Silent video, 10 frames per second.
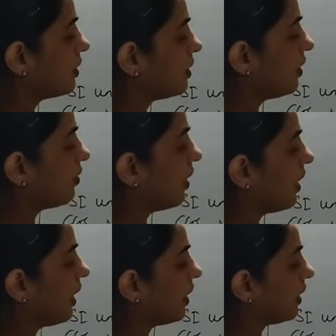D by
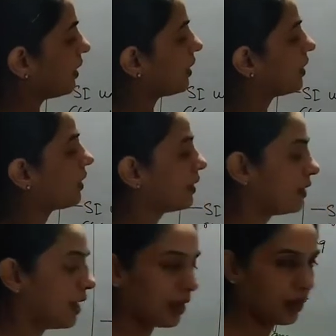N.
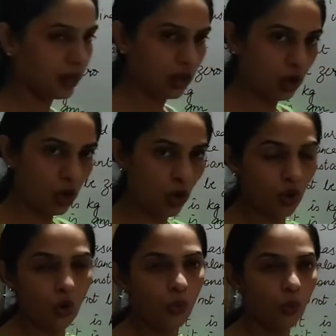Dyne.
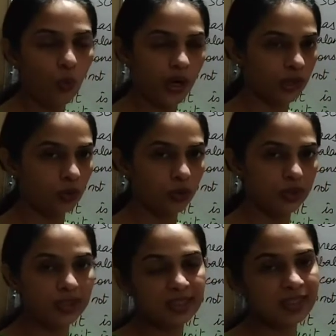1
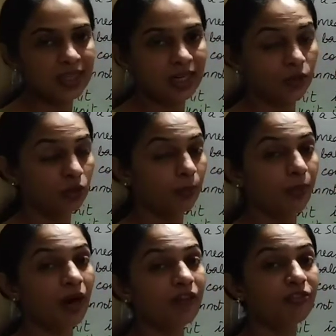Newton is 10 to the
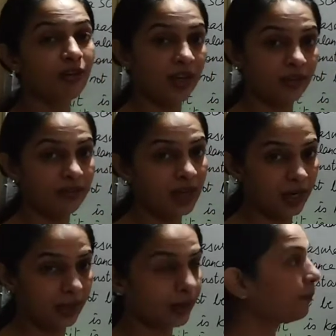power 5
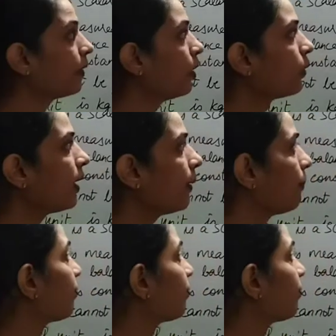dyne. Okay.